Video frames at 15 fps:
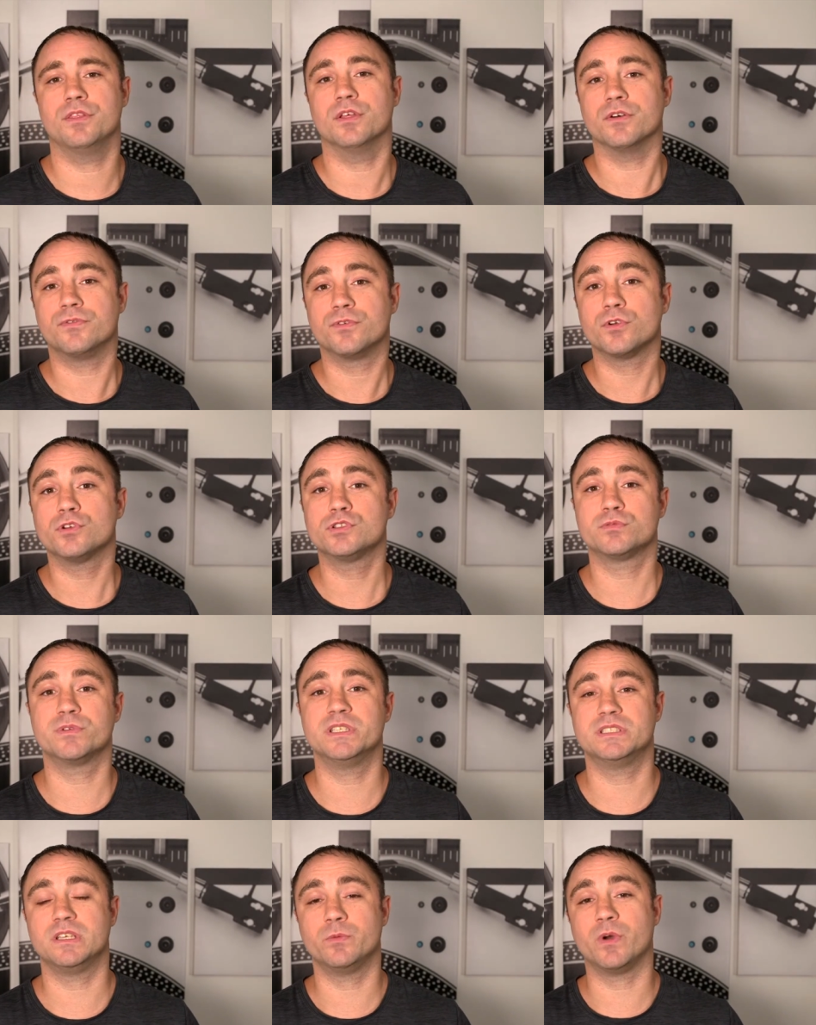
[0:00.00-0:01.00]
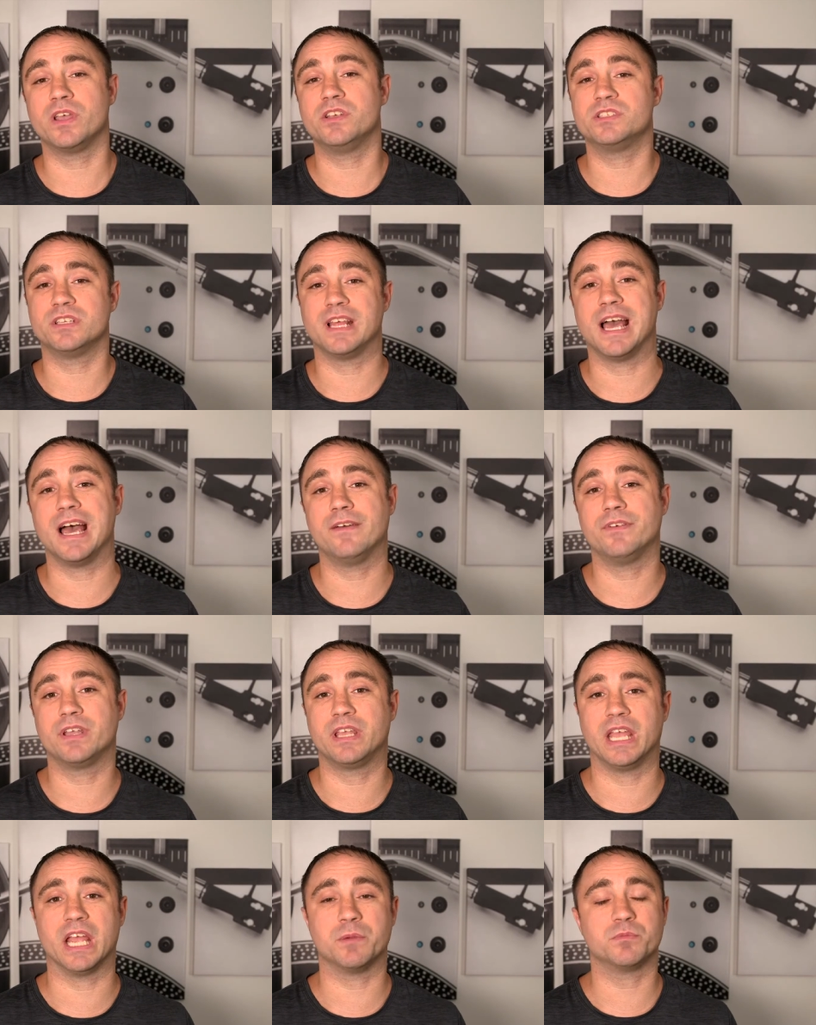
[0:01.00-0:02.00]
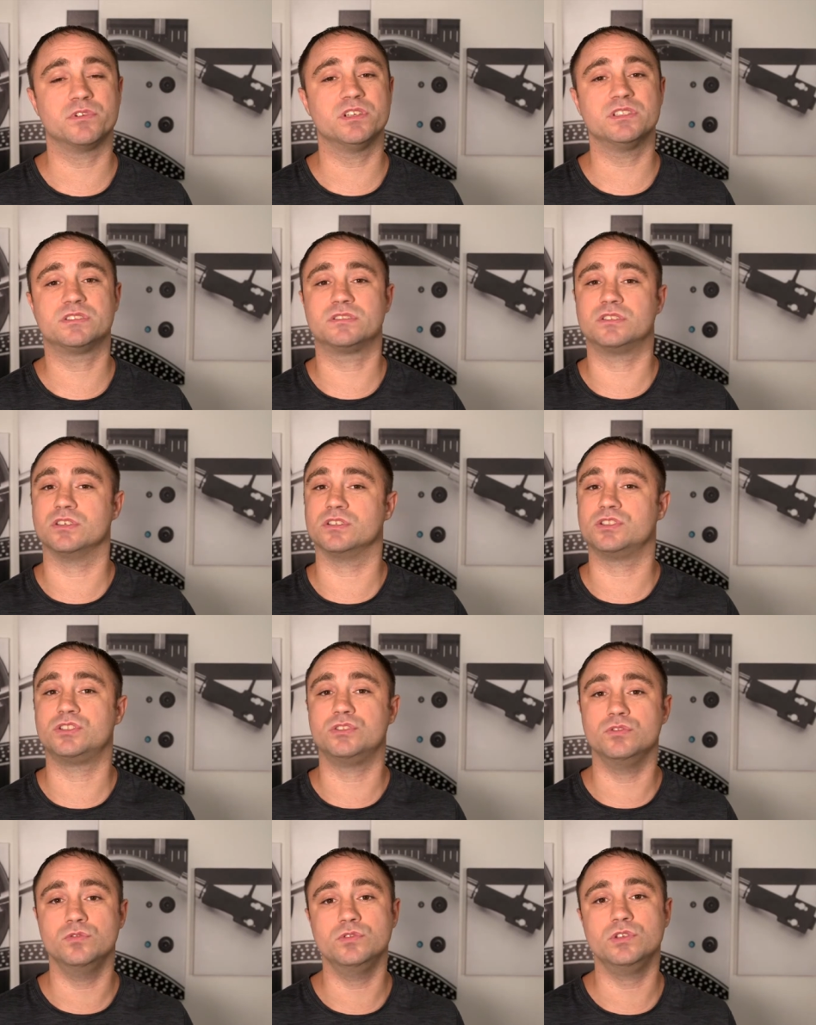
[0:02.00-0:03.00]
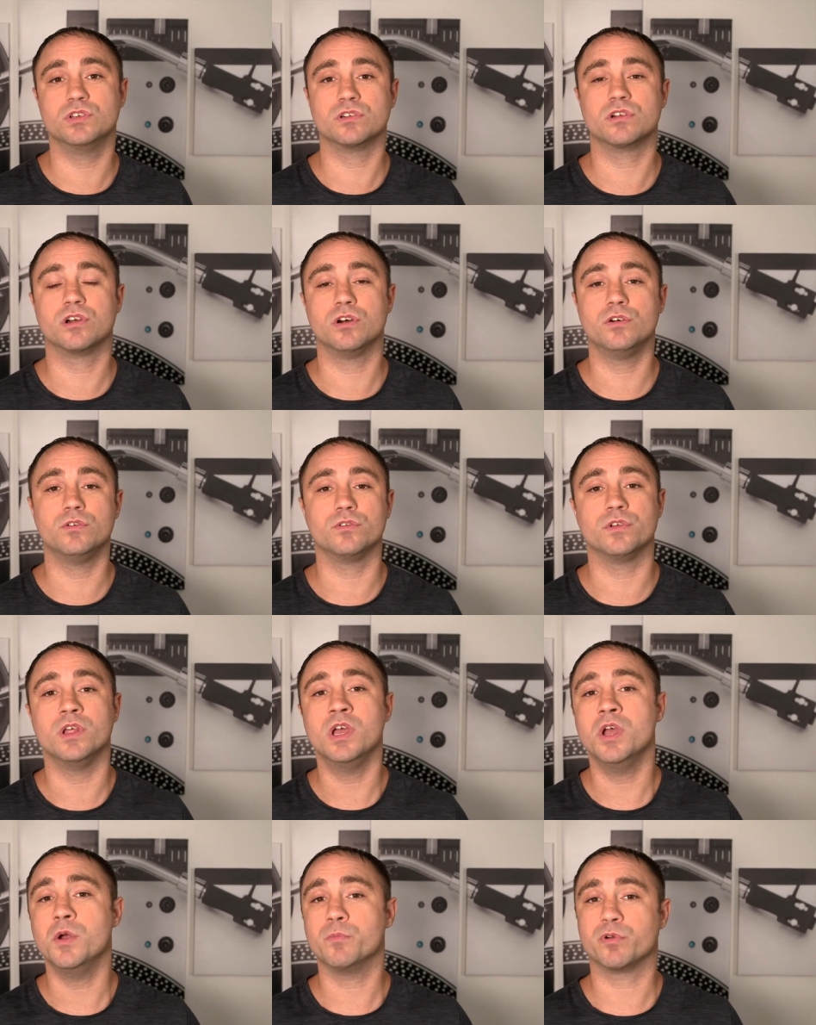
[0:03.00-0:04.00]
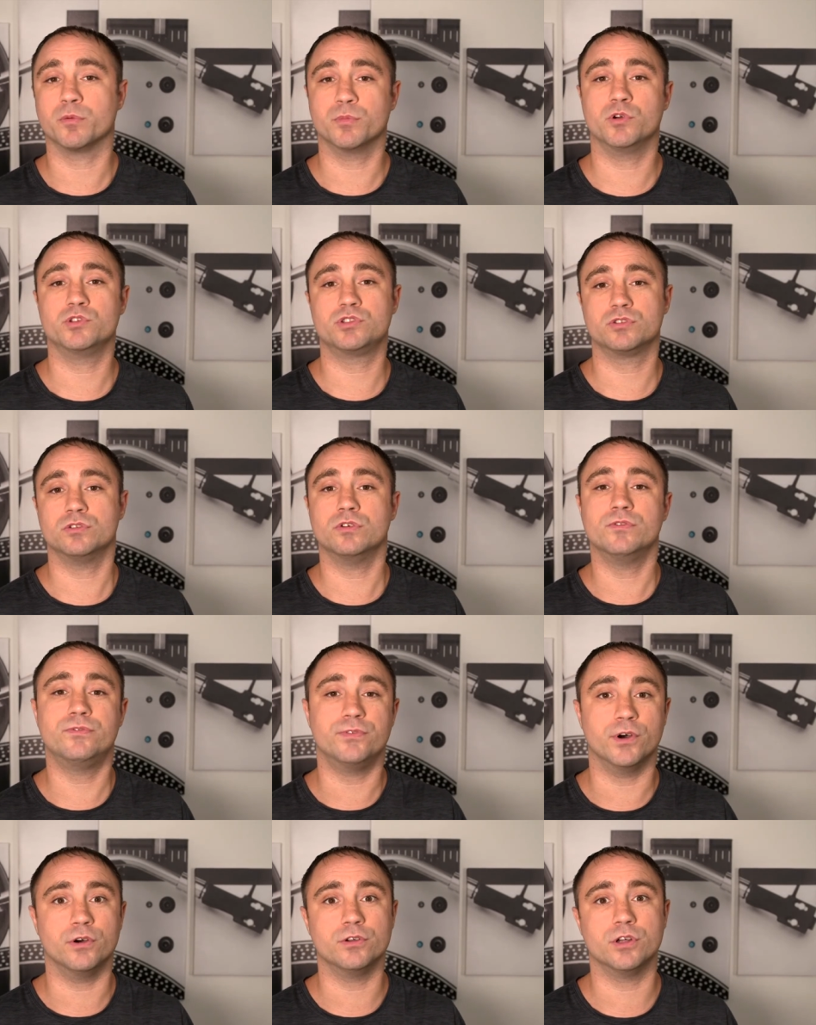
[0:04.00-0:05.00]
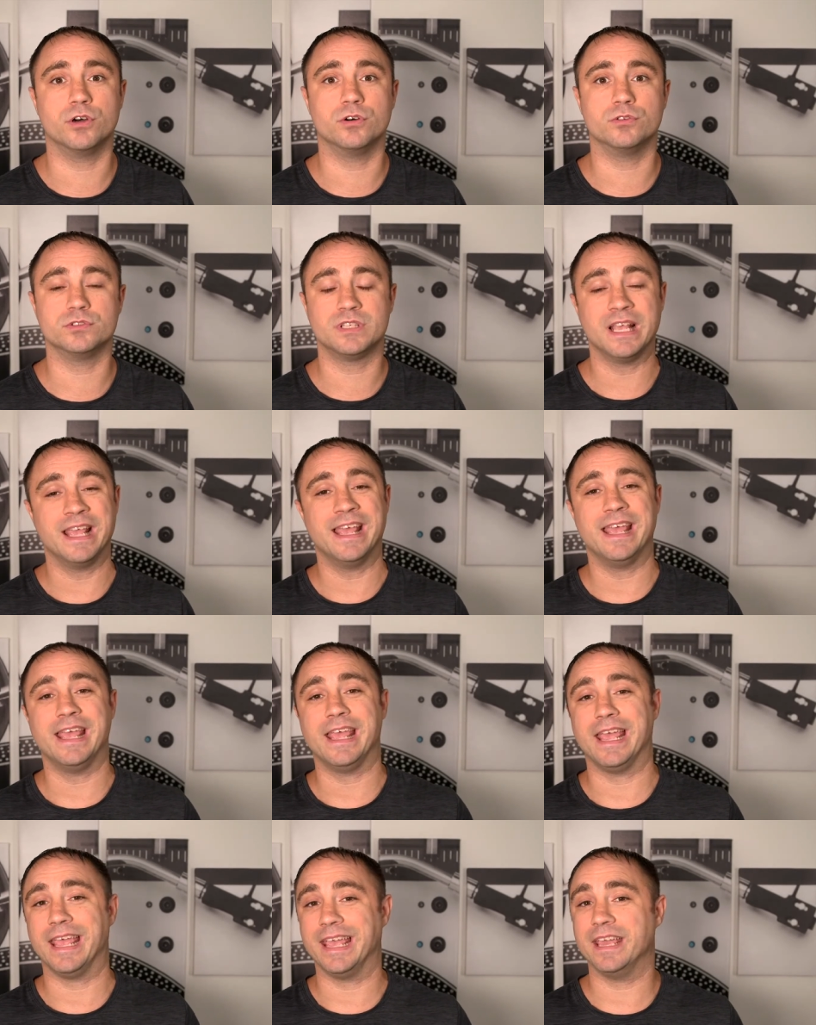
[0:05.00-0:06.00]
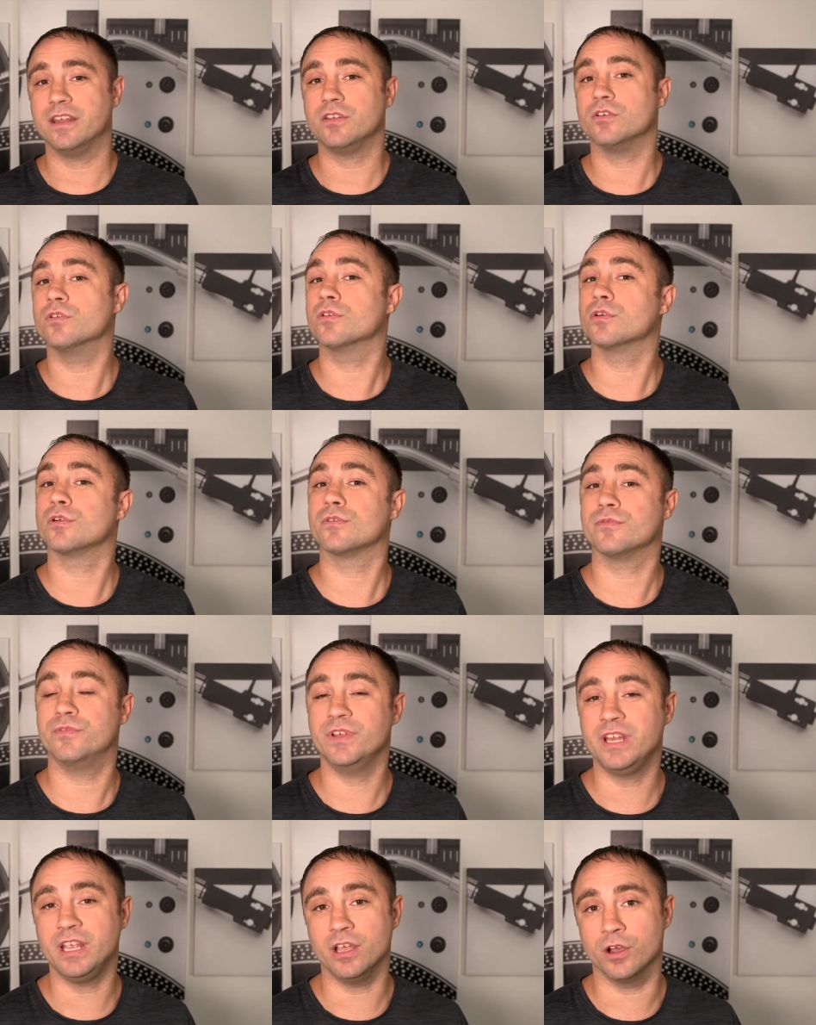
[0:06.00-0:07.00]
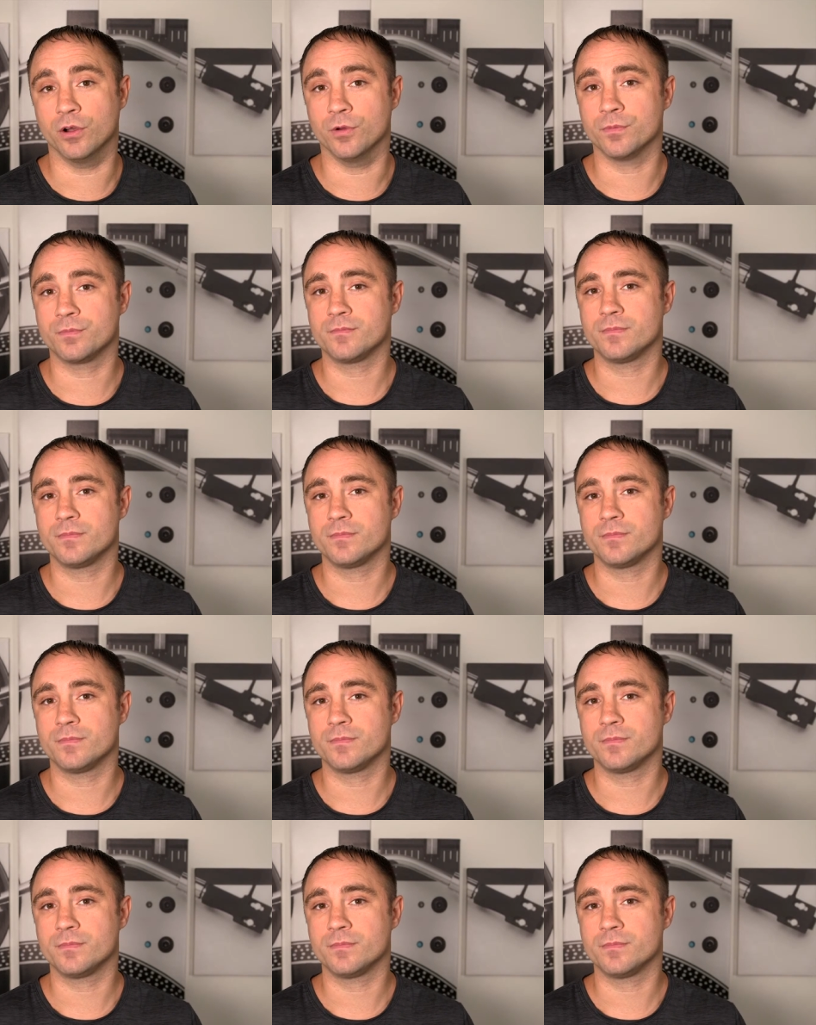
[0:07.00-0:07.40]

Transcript: The first reason why you should have a camera is to shoot your own promotional photos and or video.